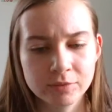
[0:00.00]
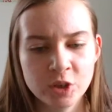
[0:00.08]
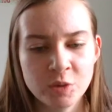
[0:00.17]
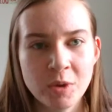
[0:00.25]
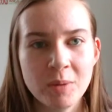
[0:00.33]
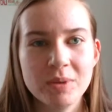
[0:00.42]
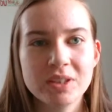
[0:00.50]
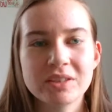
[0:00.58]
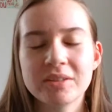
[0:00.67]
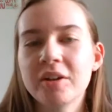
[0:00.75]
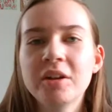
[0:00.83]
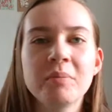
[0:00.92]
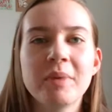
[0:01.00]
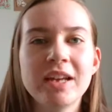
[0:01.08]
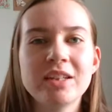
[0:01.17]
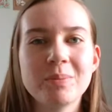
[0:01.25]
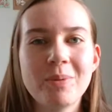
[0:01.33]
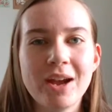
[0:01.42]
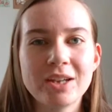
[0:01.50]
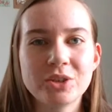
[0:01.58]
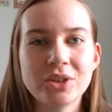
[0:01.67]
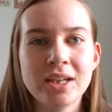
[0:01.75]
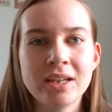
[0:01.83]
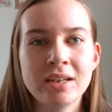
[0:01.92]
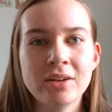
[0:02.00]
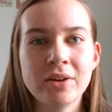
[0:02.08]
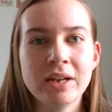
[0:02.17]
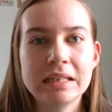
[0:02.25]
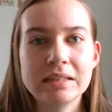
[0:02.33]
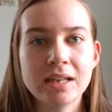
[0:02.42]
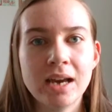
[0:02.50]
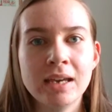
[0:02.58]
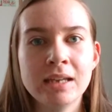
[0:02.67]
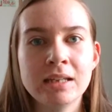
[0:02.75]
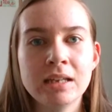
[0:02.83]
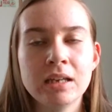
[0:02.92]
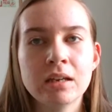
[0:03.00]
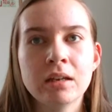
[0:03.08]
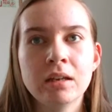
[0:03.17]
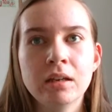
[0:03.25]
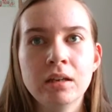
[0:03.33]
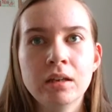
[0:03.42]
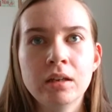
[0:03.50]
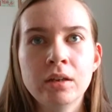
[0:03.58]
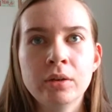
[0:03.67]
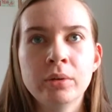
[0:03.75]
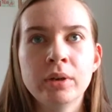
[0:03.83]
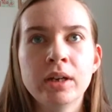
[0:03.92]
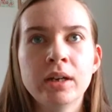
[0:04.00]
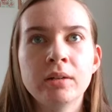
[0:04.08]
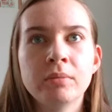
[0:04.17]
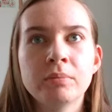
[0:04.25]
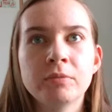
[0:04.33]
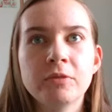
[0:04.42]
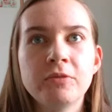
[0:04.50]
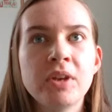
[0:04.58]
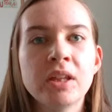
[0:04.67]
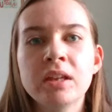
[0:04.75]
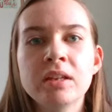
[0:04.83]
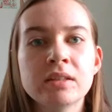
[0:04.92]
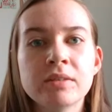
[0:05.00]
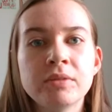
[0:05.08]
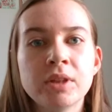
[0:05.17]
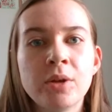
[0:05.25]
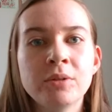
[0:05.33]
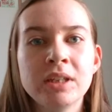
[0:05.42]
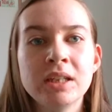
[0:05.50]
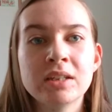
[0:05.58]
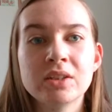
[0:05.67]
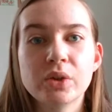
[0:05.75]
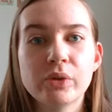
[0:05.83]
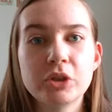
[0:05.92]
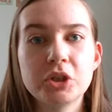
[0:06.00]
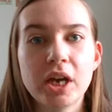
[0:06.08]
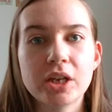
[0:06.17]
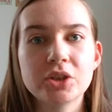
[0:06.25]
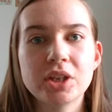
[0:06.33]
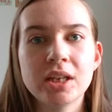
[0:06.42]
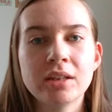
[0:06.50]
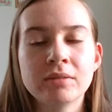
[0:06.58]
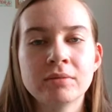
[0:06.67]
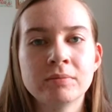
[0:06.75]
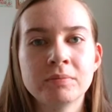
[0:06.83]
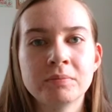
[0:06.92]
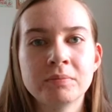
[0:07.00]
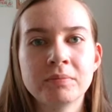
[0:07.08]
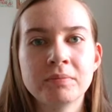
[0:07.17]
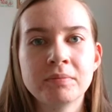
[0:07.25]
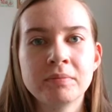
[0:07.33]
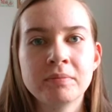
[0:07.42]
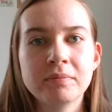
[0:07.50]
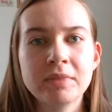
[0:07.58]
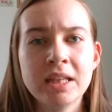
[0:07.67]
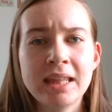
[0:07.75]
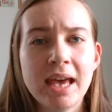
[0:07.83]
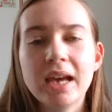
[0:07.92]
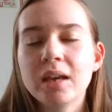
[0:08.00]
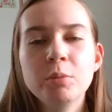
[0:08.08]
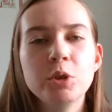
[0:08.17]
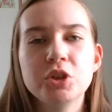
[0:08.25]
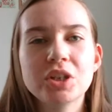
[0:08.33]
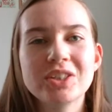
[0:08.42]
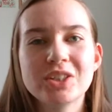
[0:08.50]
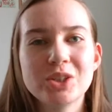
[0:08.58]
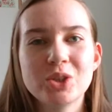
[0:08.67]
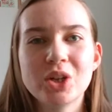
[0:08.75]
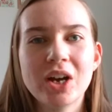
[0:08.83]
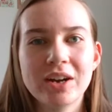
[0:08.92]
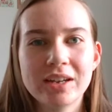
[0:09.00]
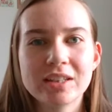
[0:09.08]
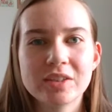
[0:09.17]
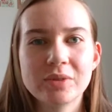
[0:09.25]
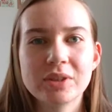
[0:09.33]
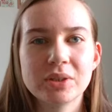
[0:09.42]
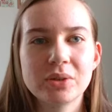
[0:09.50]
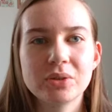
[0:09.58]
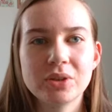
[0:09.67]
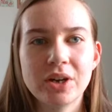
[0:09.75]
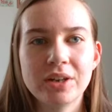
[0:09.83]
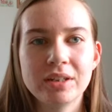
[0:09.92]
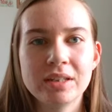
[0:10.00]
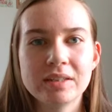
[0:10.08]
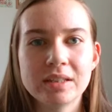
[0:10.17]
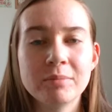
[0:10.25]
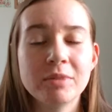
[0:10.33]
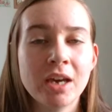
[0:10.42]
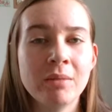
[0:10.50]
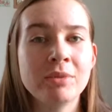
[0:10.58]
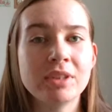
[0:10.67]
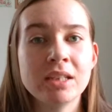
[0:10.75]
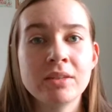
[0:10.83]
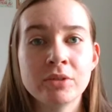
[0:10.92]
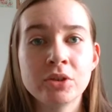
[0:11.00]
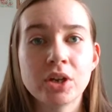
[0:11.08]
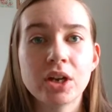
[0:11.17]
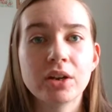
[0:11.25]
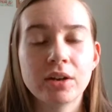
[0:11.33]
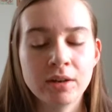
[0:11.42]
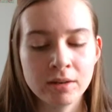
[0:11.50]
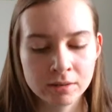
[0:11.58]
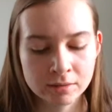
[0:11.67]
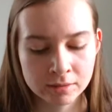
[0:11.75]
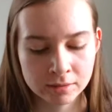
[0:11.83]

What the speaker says: You may be surrounded by depression or anxiety or feelings of loneliness or rejection. And that can be just as dark as physical darkness, sometimes even darker.